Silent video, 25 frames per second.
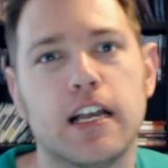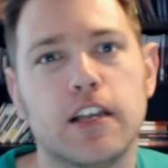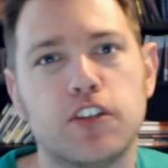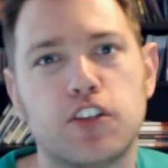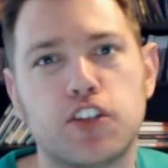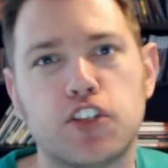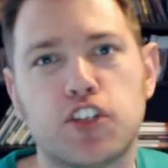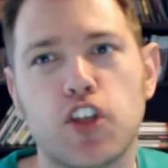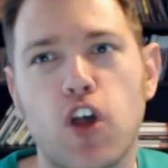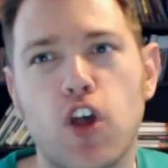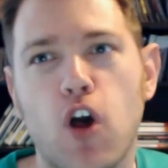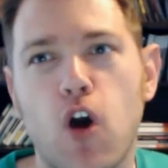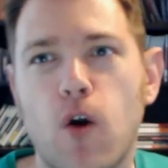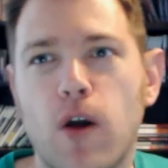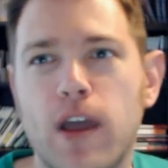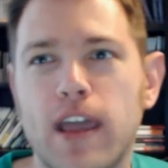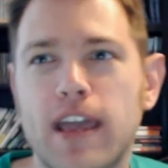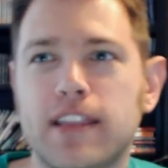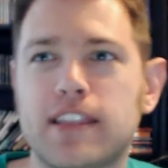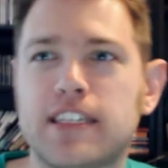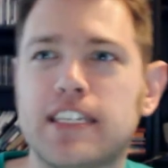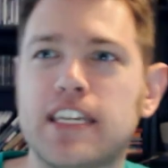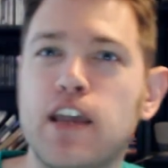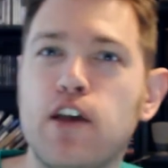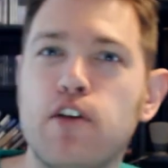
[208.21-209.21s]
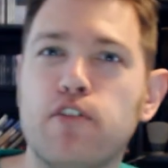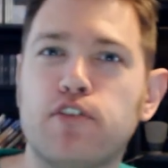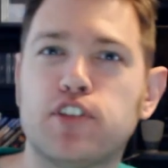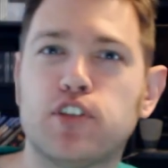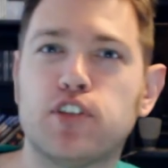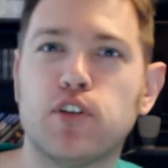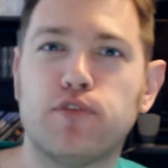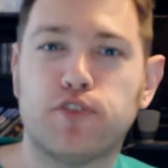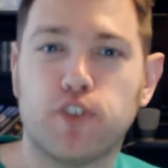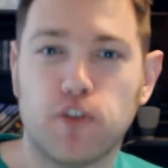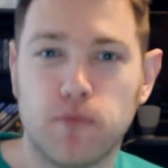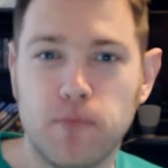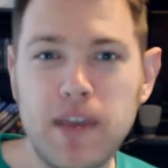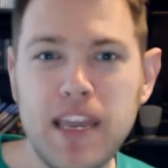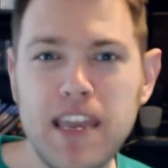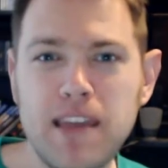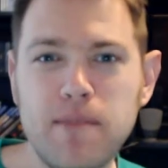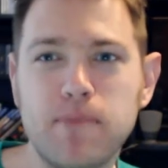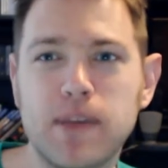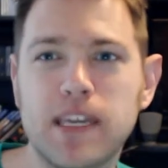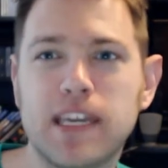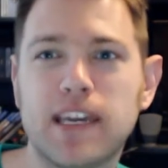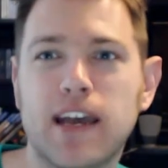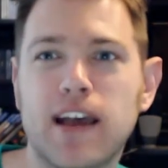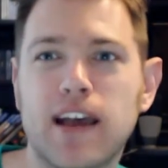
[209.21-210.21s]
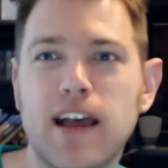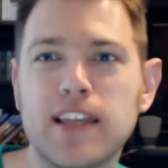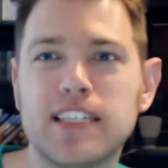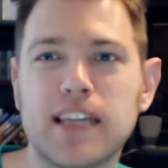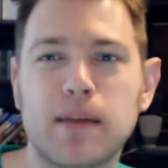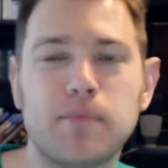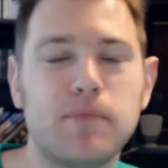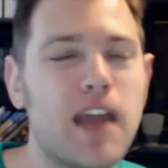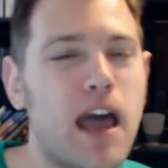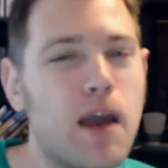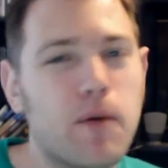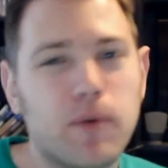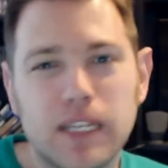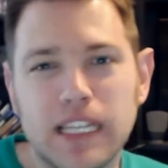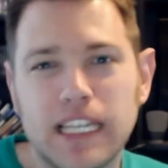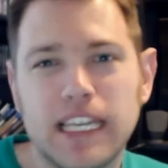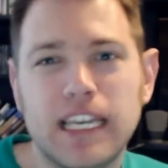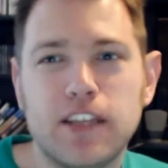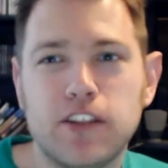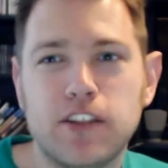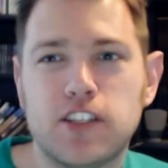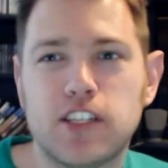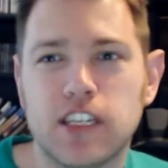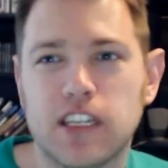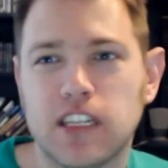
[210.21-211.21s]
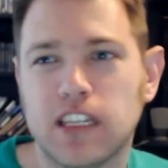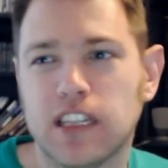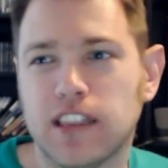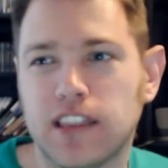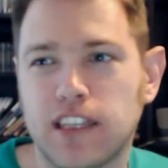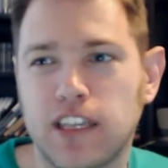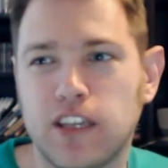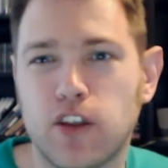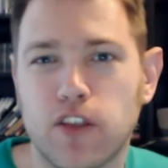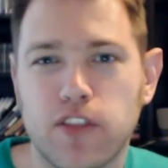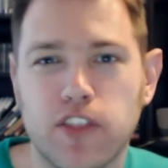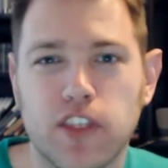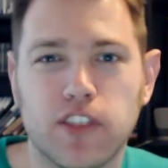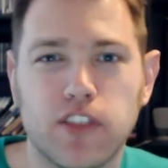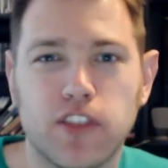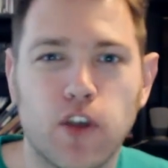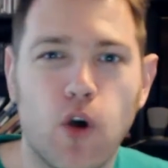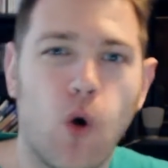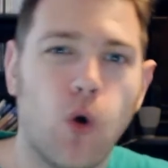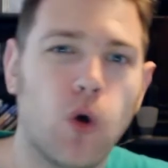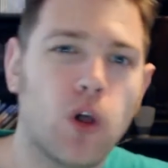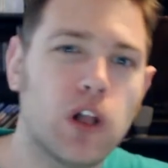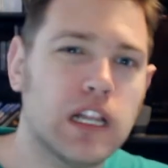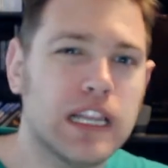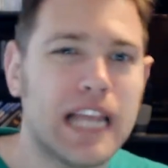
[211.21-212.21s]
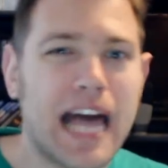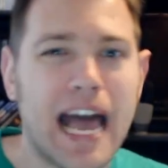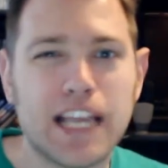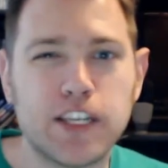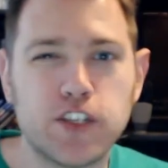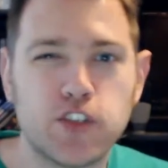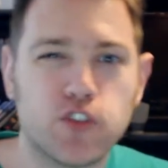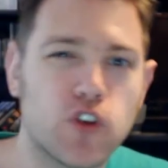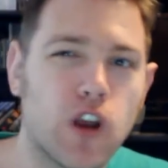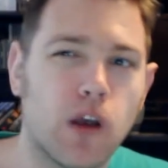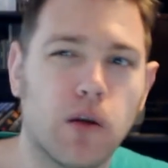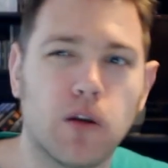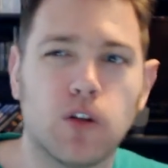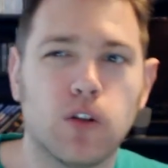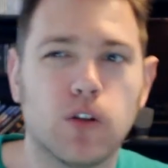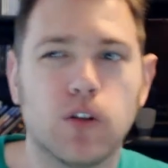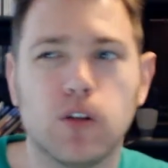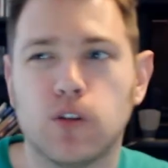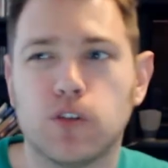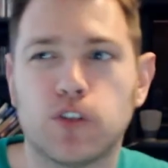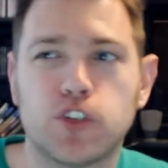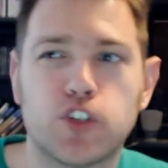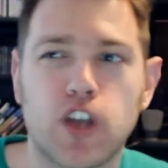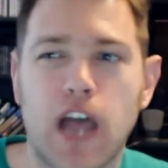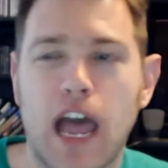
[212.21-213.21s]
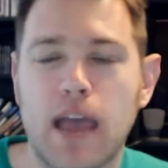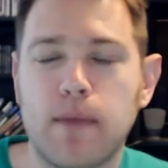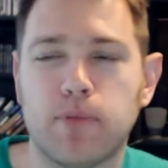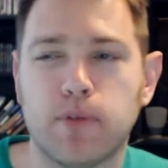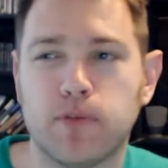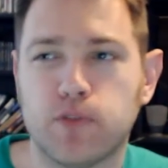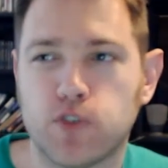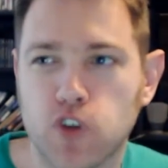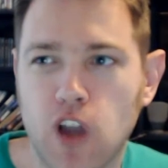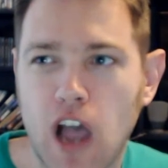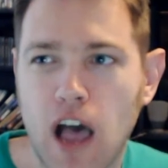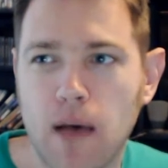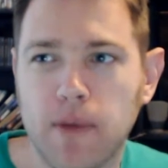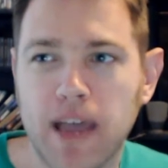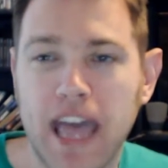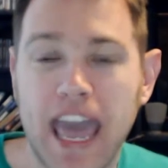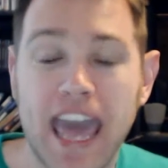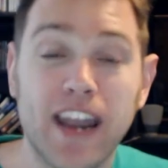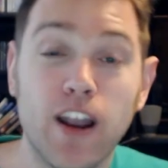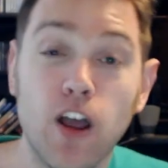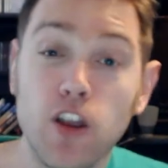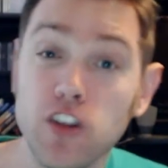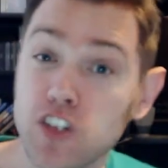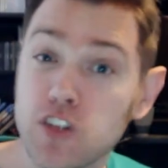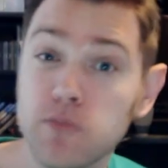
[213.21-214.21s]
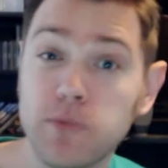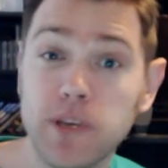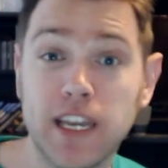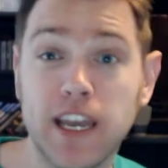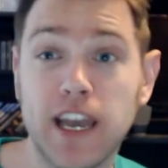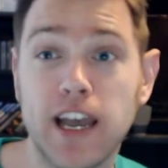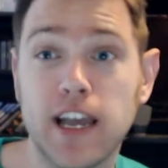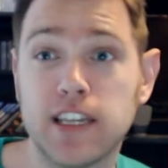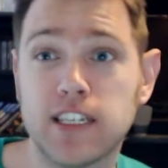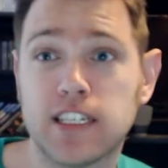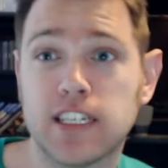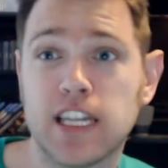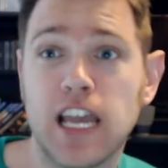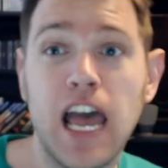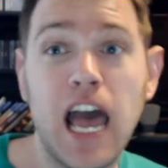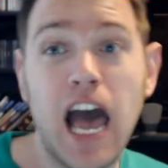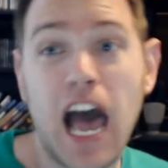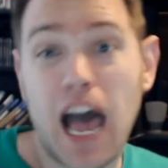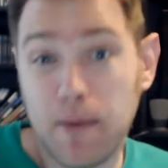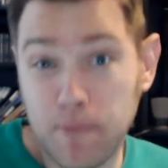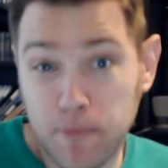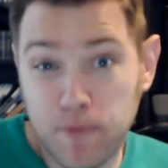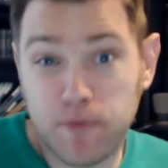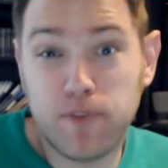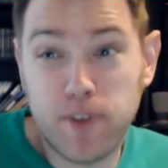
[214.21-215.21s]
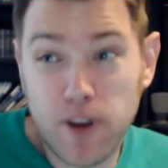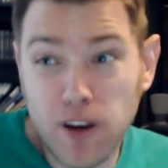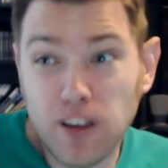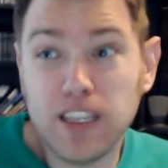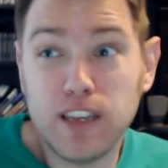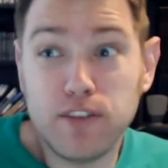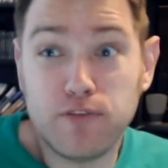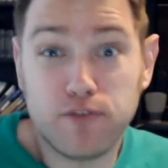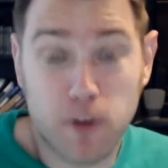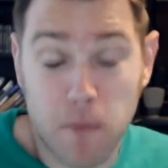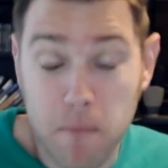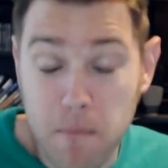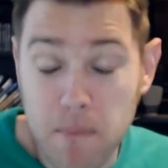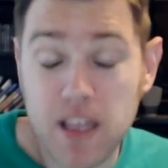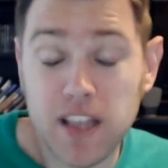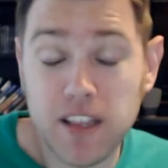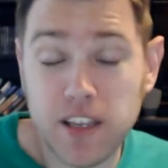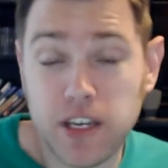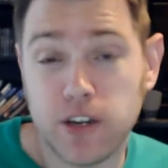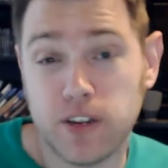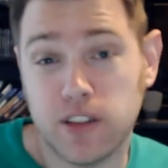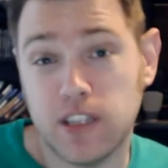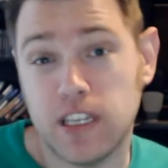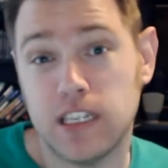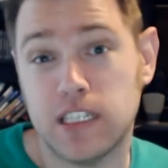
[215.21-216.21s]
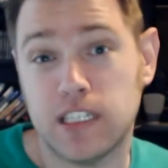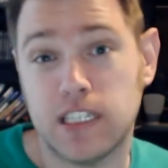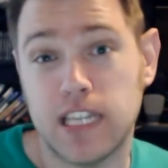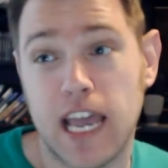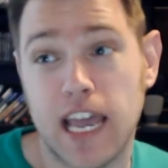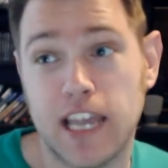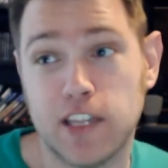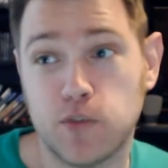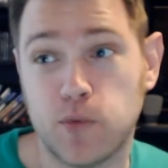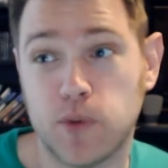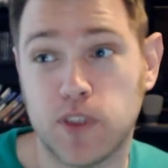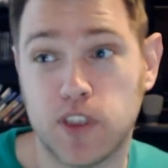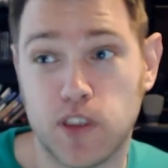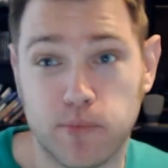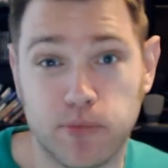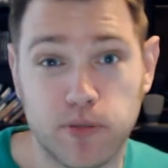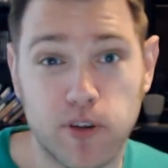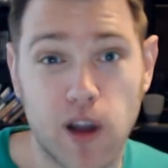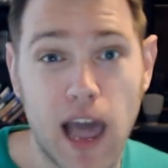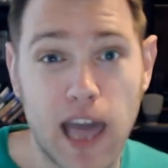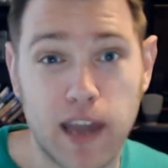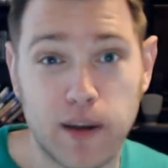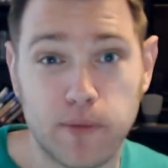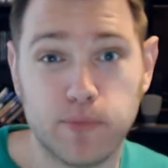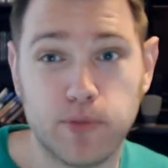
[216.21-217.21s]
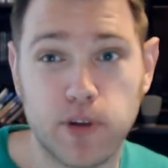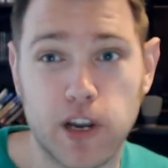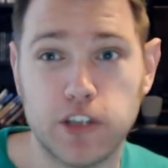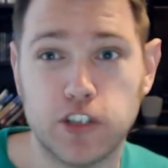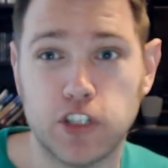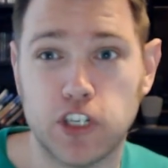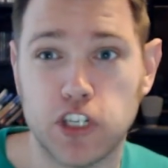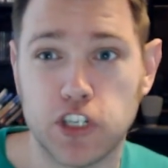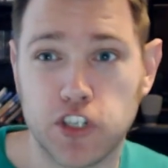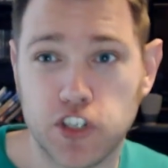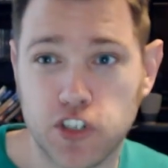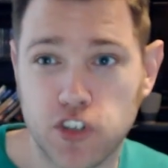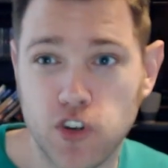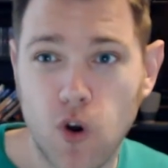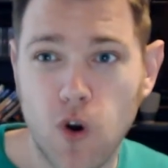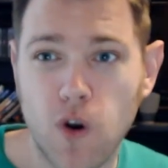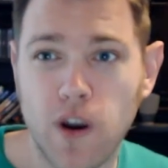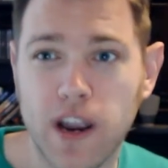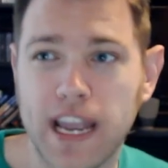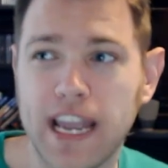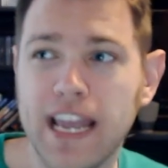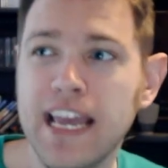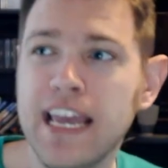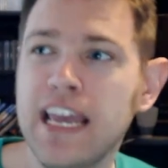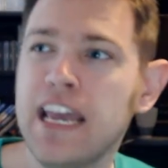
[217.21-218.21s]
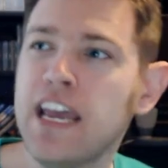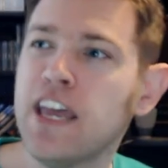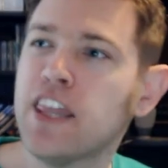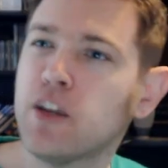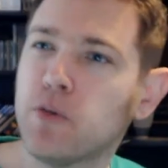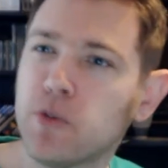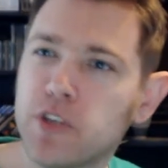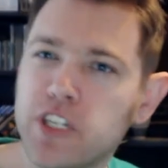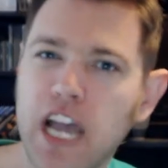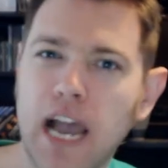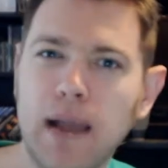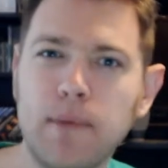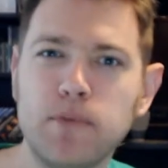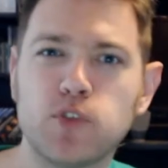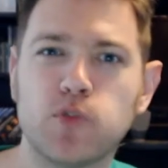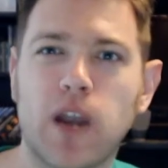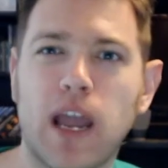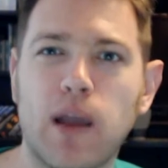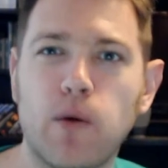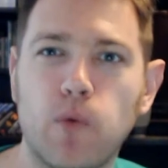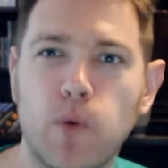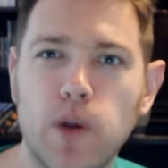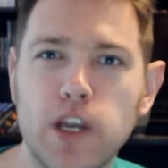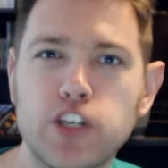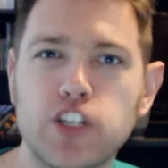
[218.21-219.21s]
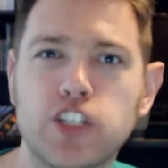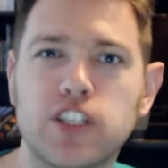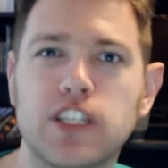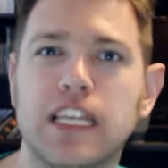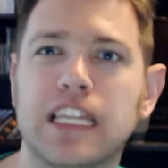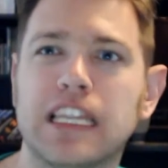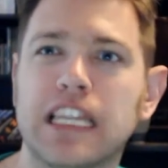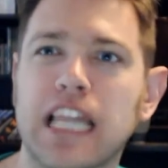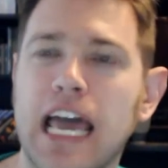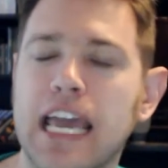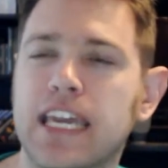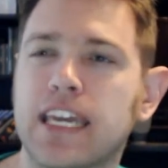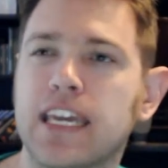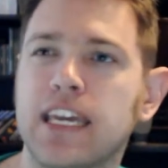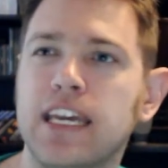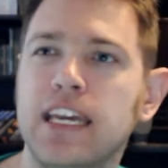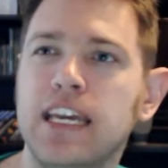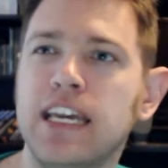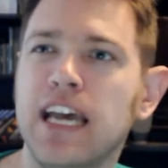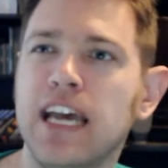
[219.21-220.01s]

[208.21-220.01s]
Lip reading: So for me, because I'm not really into, you know, the whole class struggle type of drama, and also because I'm fairly familiar these days with the Pride and Prejudice story, there were times when I wished that, like,